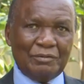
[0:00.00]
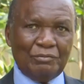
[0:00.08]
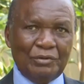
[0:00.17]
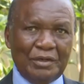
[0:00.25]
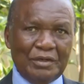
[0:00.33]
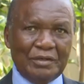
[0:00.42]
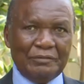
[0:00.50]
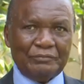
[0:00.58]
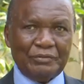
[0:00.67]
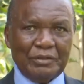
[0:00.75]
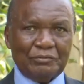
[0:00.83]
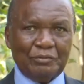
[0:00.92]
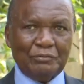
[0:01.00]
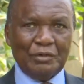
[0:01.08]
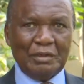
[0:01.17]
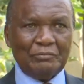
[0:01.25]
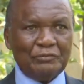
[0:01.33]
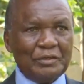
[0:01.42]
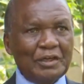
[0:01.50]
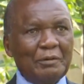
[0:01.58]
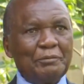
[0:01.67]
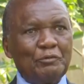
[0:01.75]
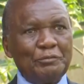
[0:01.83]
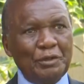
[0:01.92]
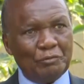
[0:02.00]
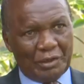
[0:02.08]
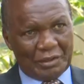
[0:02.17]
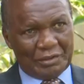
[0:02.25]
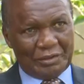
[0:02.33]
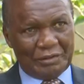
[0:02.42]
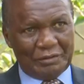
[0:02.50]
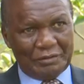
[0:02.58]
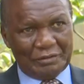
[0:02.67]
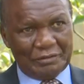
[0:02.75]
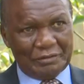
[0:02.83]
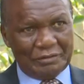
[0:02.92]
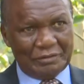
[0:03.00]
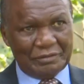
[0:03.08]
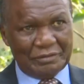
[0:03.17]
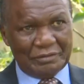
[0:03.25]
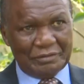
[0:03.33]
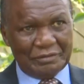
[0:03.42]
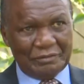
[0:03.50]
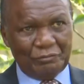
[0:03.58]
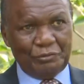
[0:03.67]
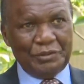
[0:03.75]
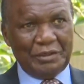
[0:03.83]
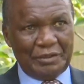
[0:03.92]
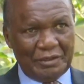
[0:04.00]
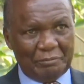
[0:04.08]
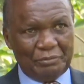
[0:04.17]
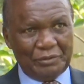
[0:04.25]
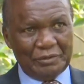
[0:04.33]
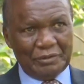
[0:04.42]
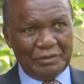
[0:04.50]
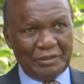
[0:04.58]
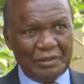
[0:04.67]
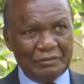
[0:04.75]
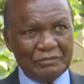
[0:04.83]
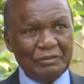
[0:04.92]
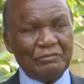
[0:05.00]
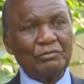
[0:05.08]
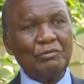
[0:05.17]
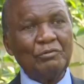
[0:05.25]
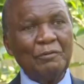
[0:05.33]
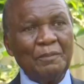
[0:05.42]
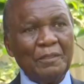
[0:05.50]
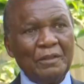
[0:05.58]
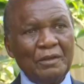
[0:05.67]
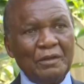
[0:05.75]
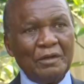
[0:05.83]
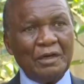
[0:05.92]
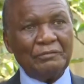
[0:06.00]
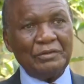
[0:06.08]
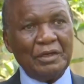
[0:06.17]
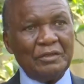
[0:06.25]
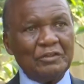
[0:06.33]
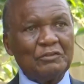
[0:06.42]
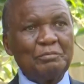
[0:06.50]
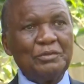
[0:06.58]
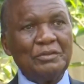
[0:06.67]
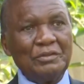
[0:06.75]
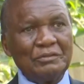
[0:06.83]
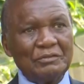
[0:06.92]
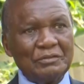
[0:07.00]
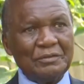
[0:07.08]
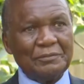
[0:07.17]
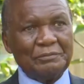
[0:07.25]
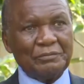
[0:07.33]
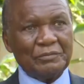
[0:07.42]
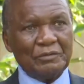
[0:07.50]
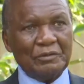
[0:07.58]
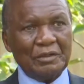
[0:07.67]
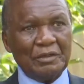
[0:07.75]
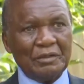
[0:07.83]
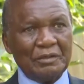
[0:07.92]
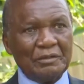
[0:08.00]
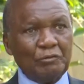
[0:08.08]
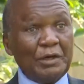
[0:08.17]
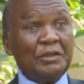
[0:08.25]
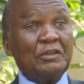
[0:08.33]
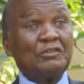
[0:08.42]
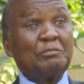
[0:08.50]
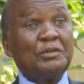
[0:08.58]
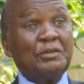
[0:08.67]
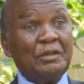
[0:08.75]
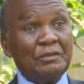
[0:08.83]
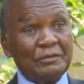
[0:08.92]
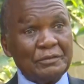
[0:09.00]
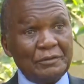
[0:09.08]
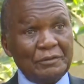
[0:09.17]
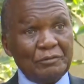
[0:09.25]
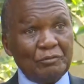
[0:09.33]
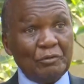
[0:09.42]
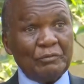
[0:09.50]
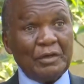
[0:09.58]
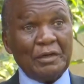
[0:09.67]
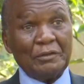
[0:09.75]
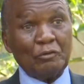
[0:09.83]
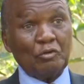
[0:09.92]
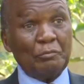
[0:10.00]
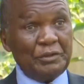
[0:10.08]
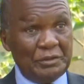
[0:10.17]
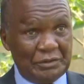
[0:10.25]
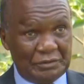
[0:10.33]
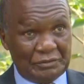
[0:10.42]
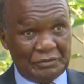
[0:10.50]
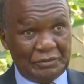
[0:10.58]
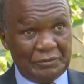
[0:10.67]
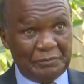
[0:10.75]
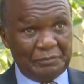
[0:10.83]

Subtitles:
Well, first of all, I'm very happy to be a Ugandan, really happy. And I say so, having had experience, a wide experience of other communities.